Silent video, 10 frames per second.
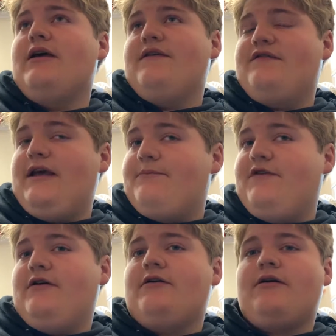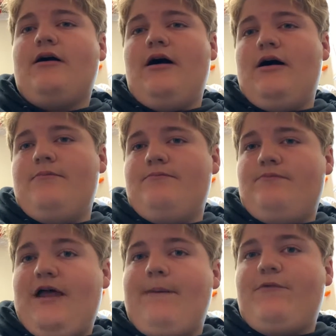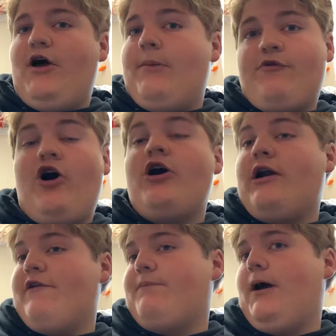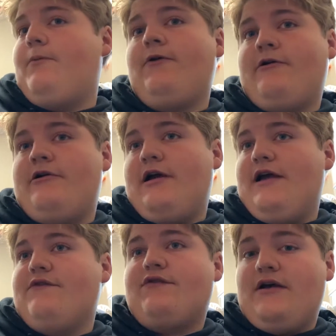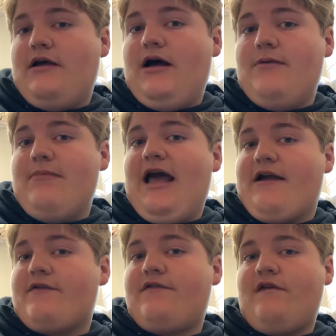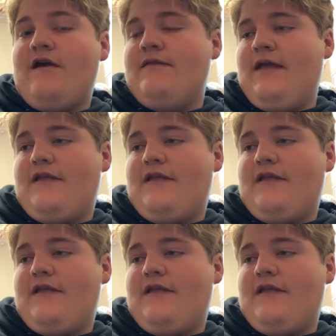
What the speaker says: Samsung laptops aren't as popular as Macs, and